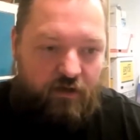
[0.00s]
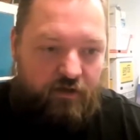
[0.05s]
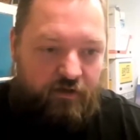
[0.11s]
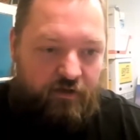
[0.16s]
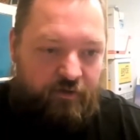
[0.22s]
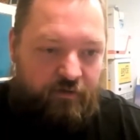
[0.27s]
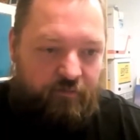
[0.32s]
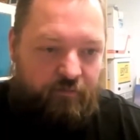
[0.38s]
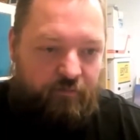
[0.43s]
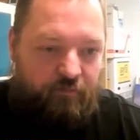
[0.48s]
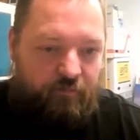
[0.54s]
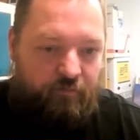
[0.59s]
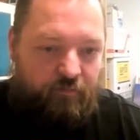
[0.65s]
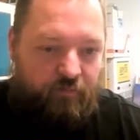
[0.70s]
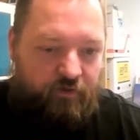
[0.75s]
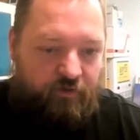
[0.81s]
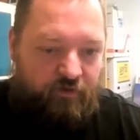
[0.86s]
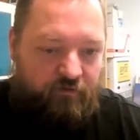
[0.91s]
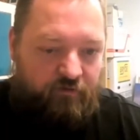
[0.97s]
Um,
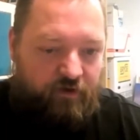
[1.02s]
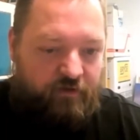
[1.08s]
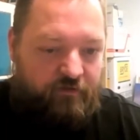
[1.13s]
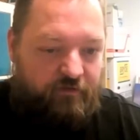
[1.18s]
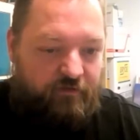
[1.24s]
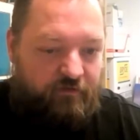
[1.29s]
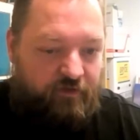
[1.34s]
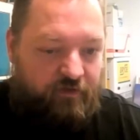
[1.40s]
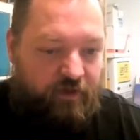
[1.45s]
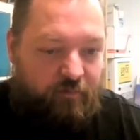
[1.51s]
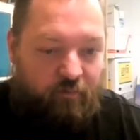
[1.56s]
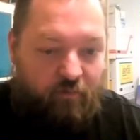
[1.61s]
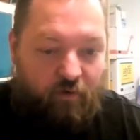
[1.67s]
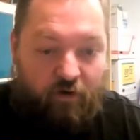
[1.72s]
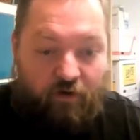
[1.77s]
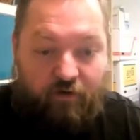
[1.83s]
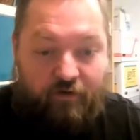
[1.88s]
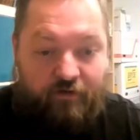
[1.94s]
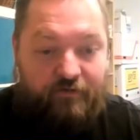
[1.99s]
and the rest of them
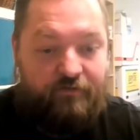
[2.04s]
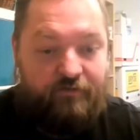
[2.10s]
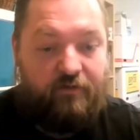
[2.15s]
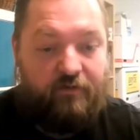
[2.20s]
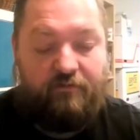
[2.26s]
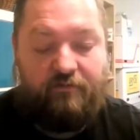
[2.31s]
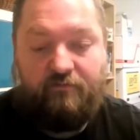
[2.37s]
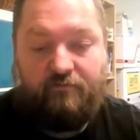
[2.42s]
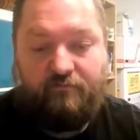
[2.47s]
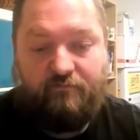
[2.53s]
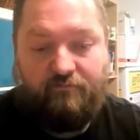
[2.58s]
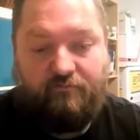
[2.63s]
are just